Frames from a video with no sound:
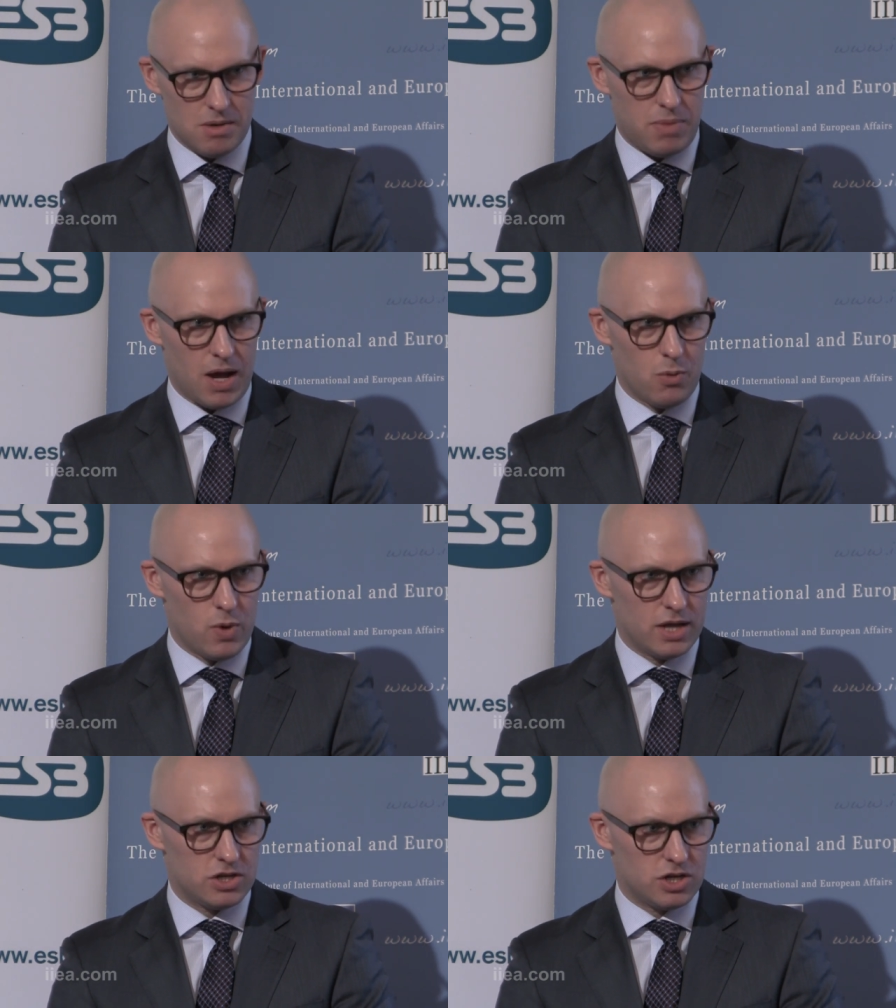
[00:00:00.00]
by
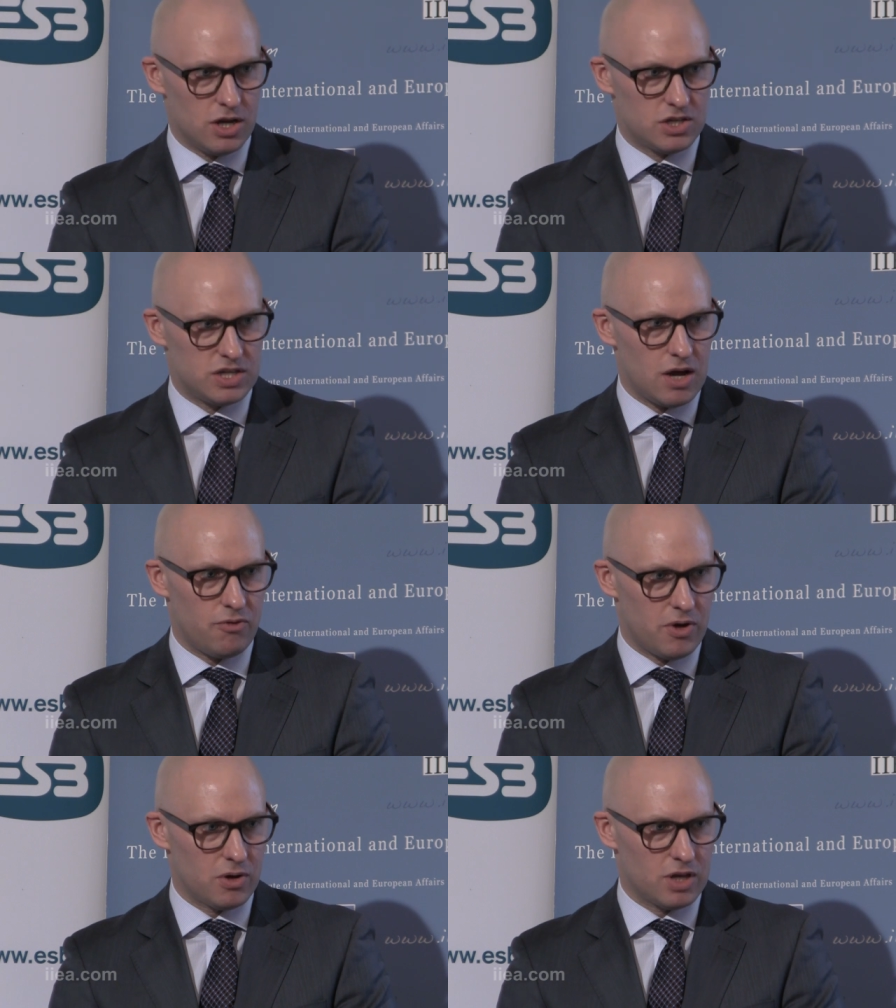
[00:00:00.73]
which a
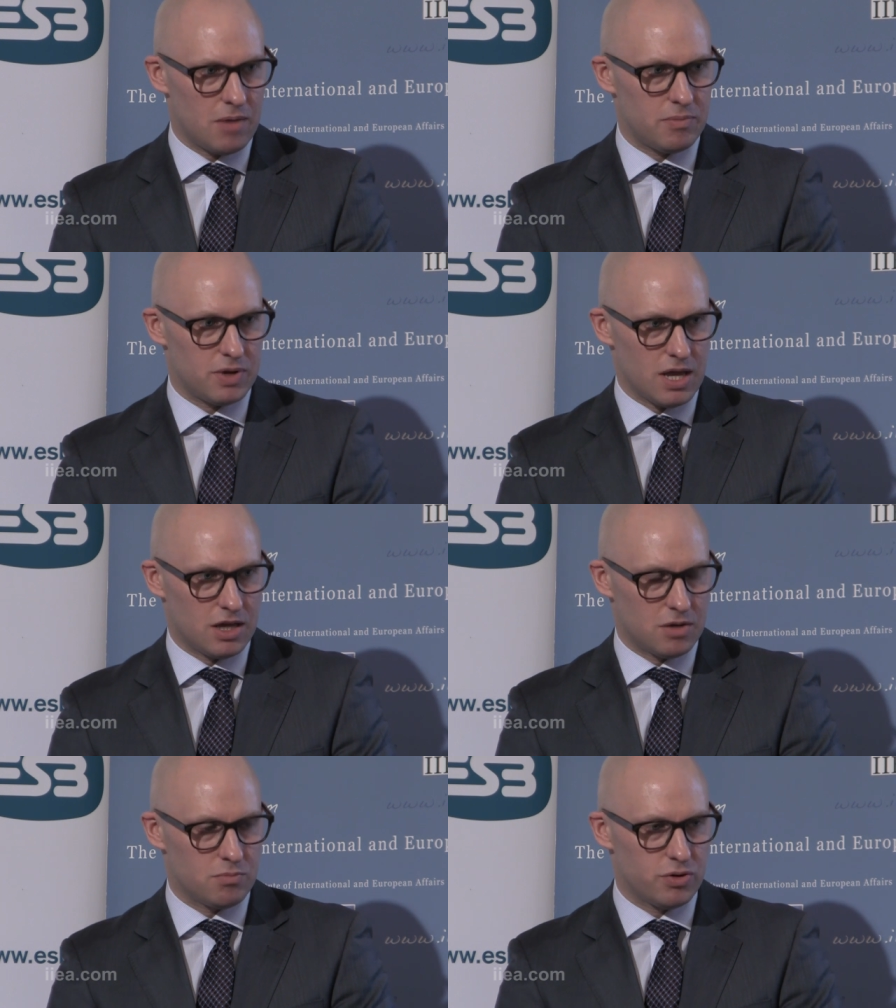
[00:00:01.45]
cell phone
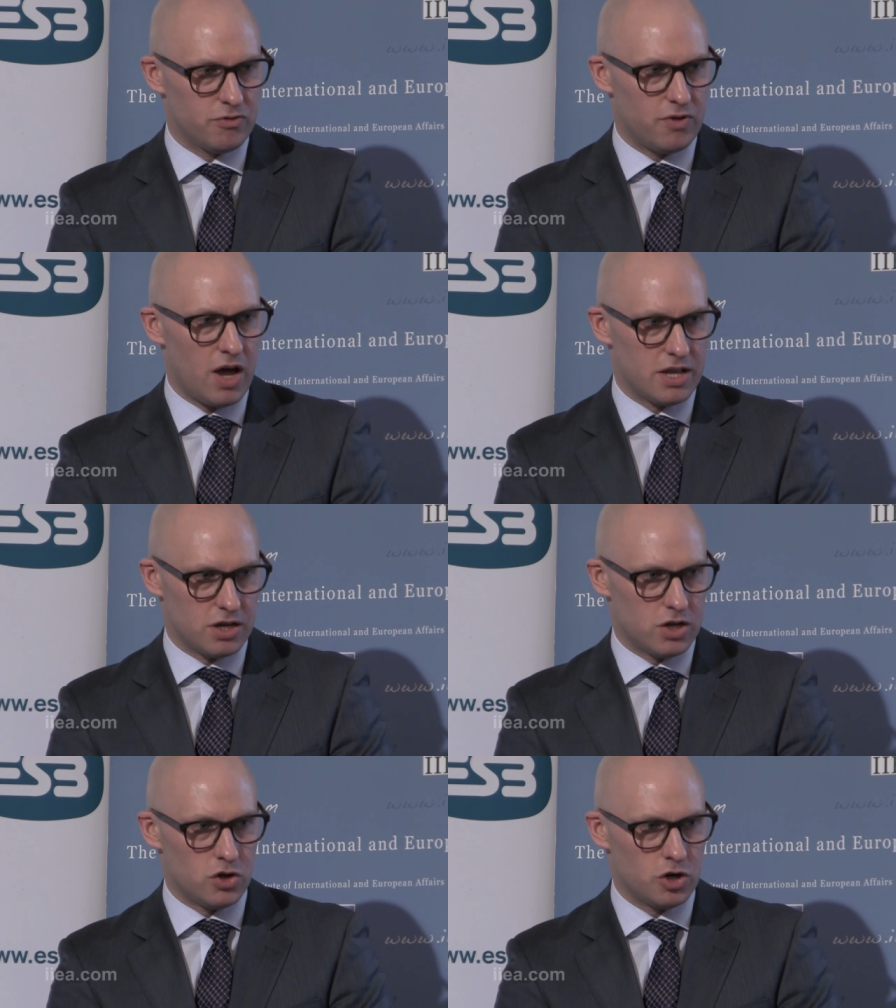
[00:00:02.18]
company can provide
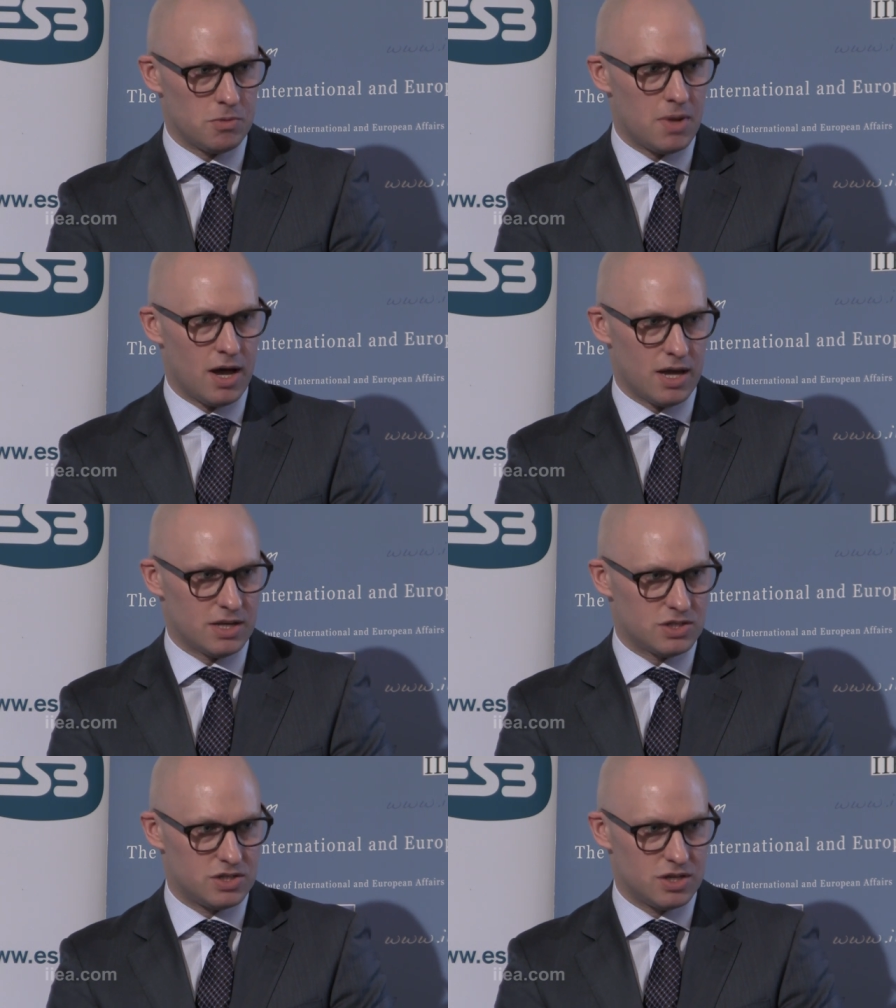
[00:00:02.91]

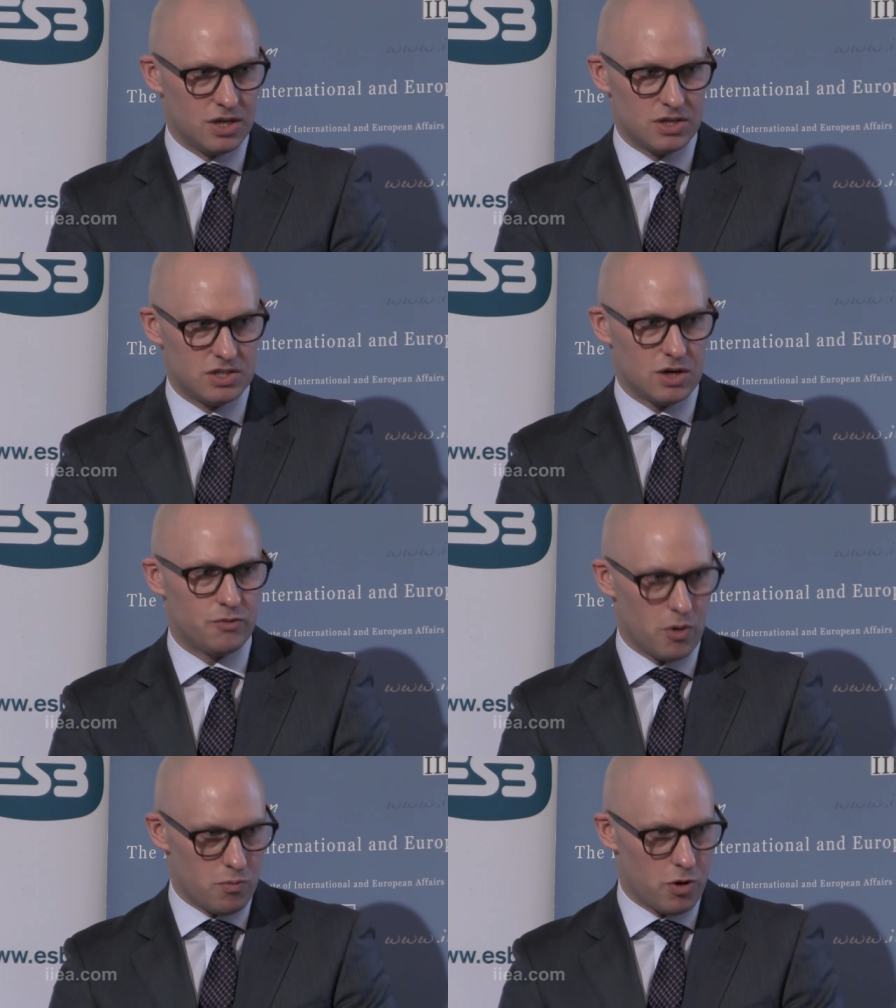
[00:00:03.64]
anonymized
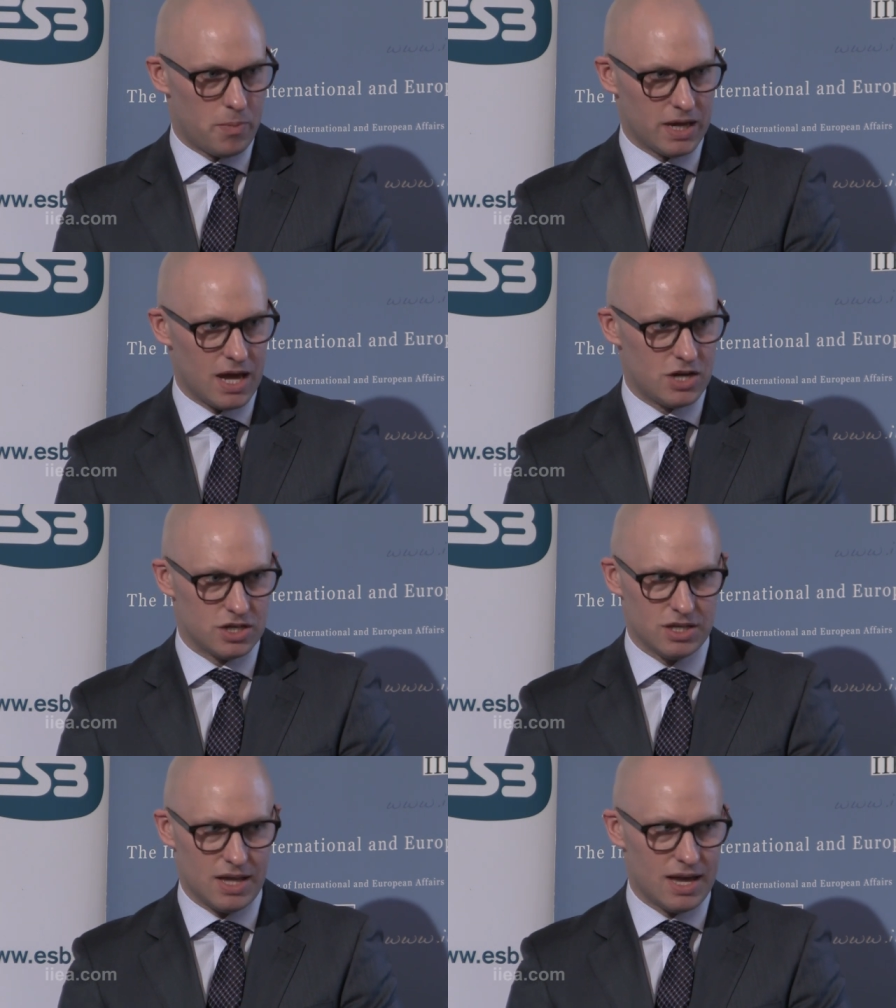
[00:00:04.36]
cell phone
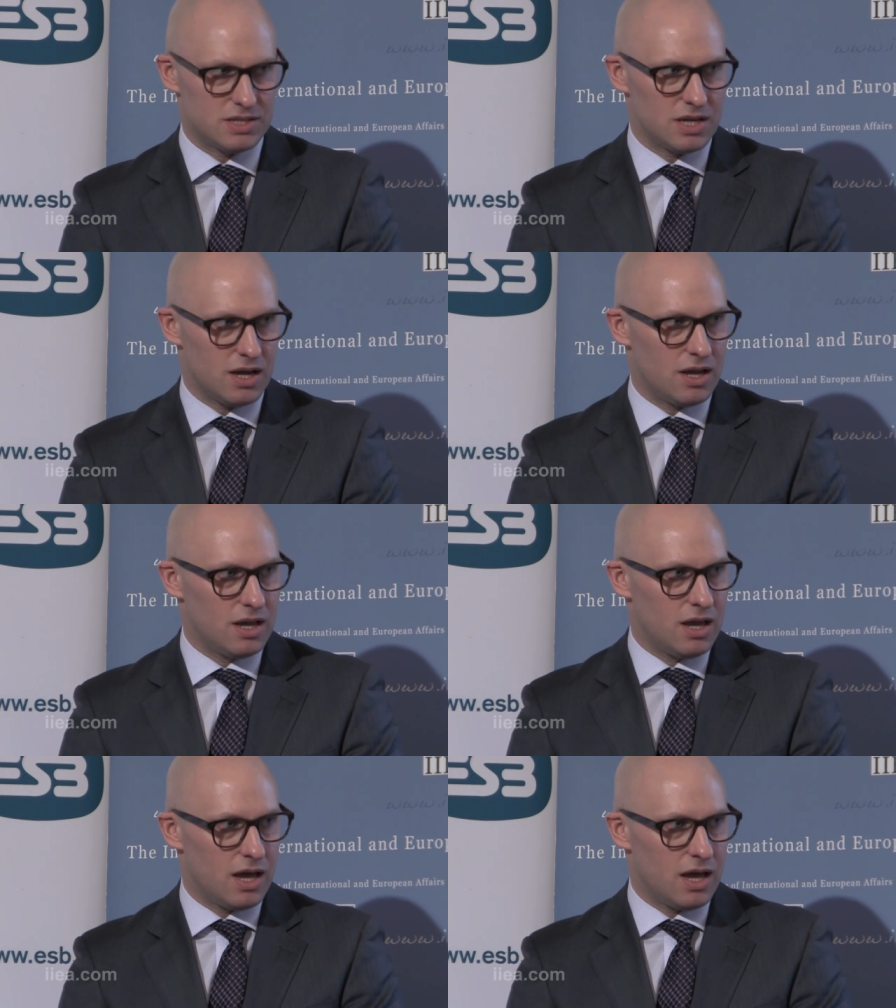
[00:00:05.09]
propagation data